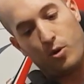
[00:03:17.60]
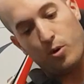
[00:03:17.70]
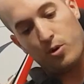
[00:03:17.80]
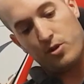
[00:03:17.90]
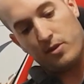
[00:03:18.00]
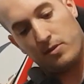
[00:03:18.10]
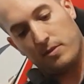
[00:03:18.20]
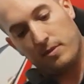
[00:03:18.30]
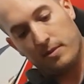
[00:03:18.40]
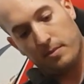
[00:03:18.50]

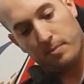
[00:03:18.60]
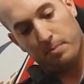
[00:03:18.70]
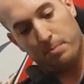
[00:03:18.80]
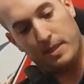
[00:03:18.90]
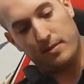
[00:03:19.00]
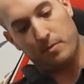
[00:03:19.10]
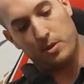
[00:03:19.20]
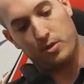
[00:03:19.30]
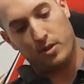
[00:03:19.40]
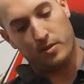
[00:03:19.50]
gorgeous piece of
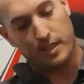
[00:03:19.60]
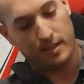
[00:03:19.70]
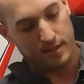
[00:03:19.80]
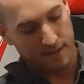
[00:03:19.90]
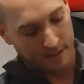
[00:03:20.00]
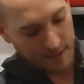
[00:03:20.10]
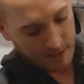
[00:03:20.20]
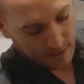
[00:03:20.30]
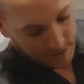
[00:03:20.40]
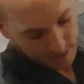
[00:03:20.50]
machinery,
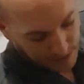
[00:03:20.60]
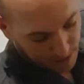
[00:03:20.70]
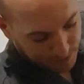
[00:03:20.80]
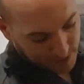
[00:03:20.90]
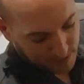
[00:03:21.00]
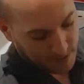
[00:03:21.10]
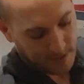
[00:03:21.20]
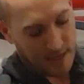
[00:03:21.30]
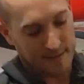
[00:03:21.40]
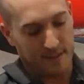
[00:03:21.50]
the FCT
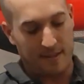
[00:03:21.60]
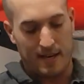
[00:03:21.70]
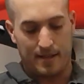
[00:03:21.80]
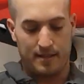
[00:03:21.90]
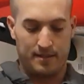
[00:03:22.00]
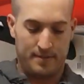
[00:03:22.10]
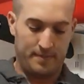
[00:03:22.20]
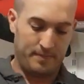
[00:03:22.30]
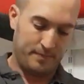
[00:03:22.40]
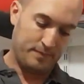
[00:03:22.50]
taxi tank.
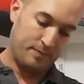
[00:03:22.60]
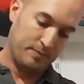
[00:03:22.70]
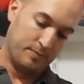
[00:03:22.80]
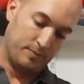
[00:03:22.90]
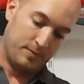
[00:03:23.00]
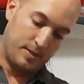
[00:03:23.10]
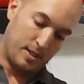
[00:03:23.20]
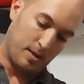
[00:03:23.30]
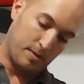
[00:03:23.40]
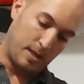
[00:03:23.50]

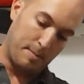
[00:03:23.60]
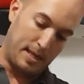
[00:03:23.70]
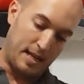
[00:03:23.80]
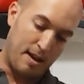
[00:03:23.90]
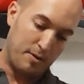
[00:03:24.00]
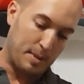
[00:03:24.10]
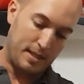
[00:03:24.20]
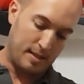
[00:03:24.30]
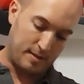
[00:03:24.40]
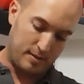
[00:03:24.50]
So, I mean,
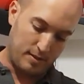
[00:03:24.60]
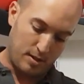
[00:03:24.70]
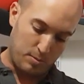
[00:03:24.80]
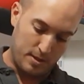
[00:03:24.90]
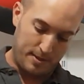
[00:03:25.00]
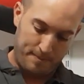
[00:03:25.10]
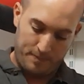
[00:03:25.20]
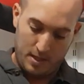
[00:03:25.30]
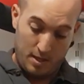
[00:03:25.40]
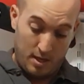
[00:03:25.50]
everybody that saw
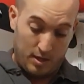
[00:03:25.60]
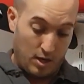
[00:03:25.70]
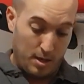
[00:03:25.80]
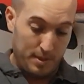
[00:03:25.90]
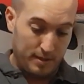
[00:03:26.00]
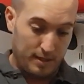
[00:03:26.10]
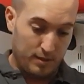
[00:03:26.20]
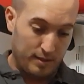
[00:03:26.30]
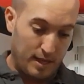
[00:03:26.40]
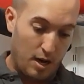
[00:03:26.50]
one commented
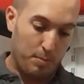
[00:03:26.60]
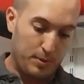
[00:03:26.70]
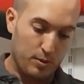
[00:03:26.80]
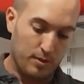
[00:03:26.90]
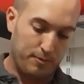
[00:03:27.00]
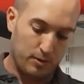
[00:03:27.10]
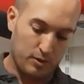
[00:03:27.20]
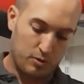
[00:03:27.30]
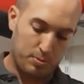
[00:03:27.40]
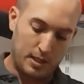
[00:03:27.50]
on how beautiful
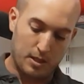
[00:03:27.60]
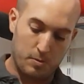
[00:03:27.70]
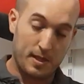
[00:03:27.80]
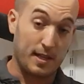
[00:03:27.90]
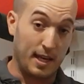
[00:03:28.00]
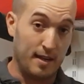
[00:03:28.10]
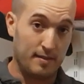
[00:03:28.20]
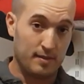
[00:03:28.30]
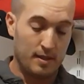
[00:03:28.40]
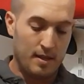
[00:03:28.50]
this product really
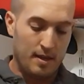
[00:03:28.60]
is.